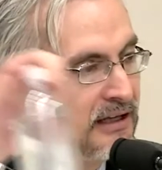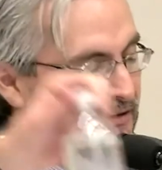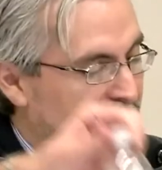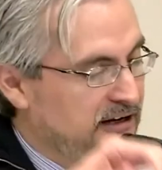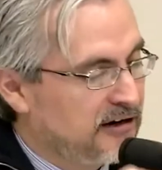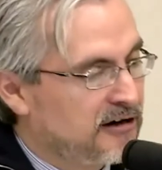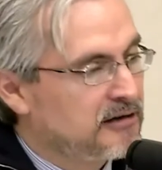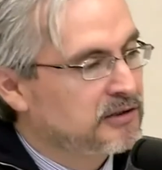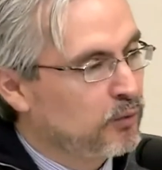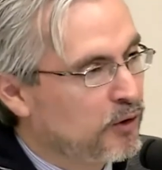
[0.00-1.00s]
They
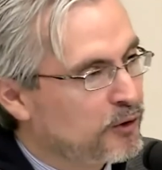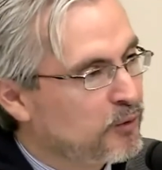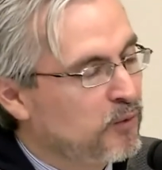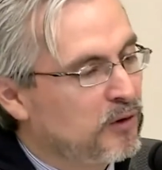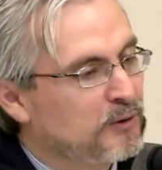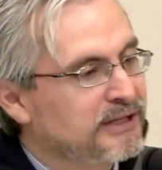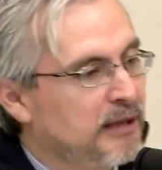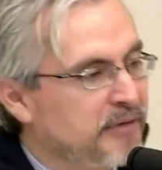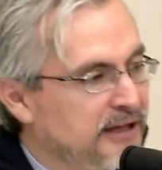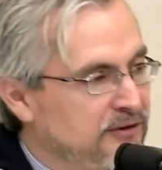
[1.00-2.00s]
are, quote unquote,
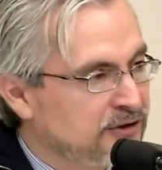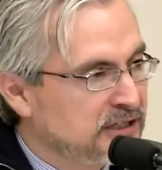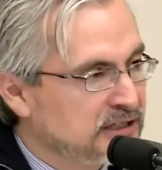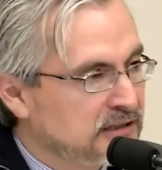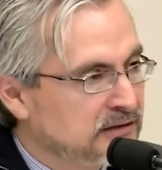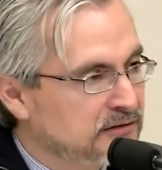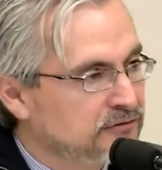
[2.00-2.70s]
abandoning